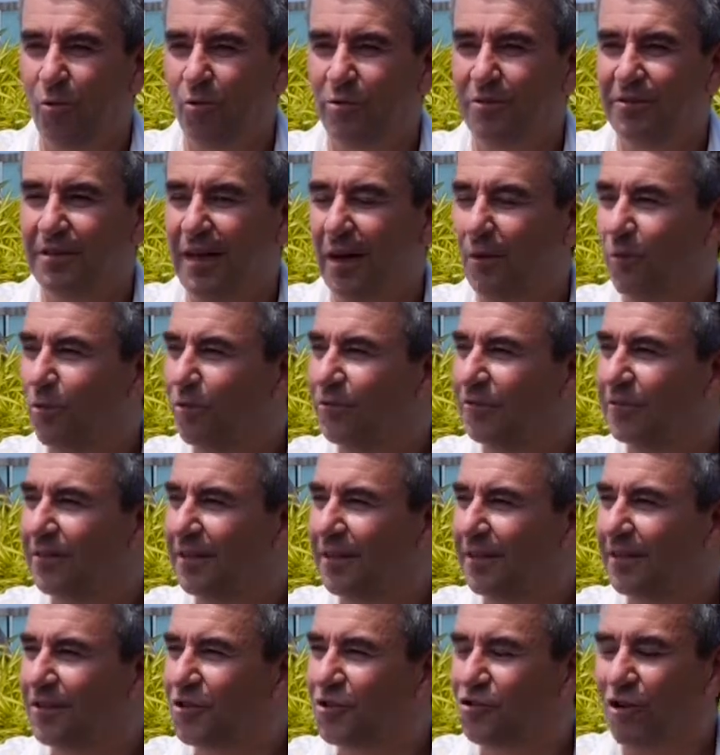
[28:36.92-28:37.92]
will
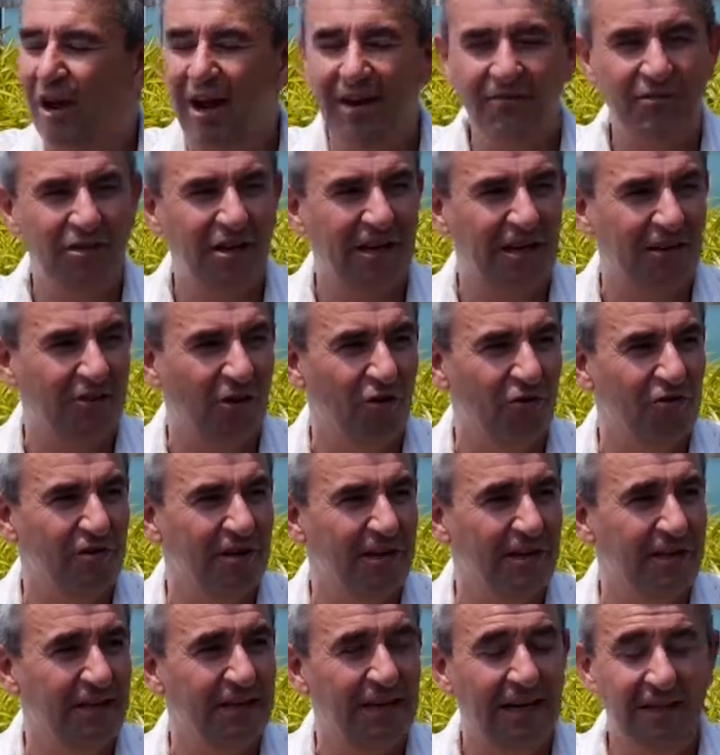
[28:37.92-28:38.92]
strive to get down
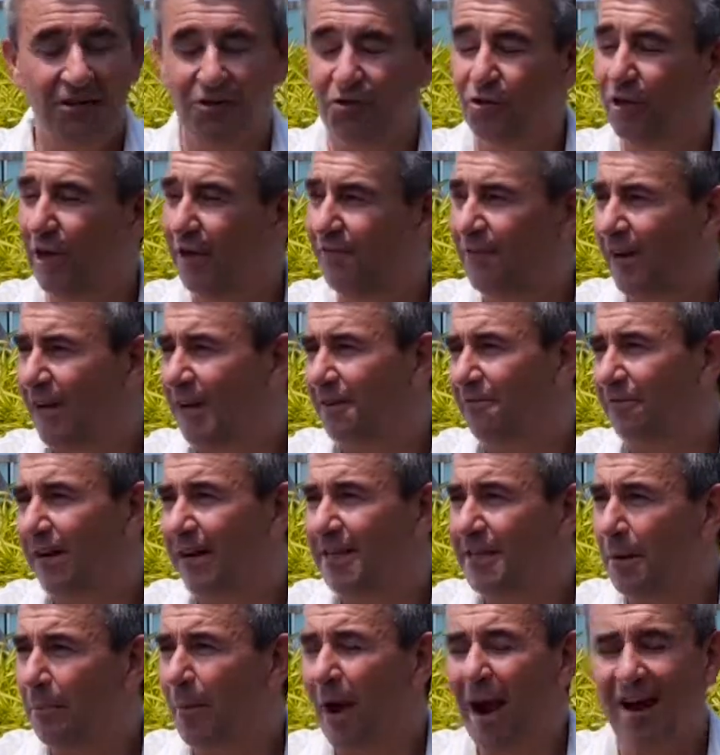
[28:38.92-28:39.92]
there. If I can
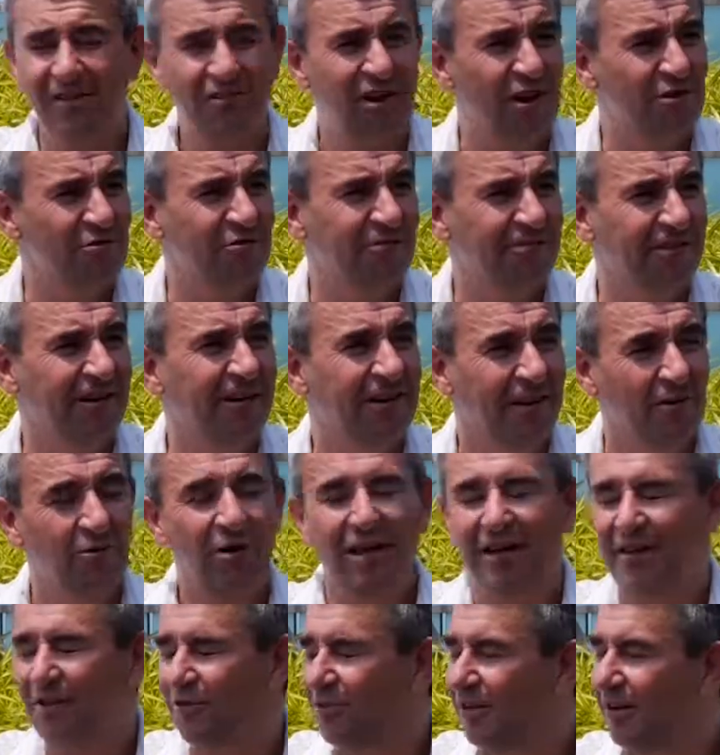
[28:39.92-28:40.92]
find a pirate outfit, I'll
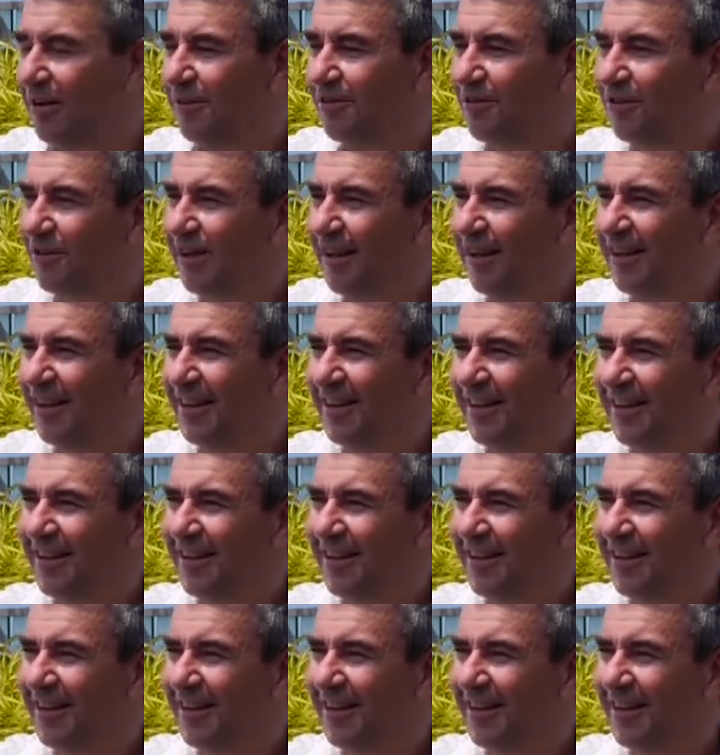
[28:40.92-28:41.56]
get down there. Okay.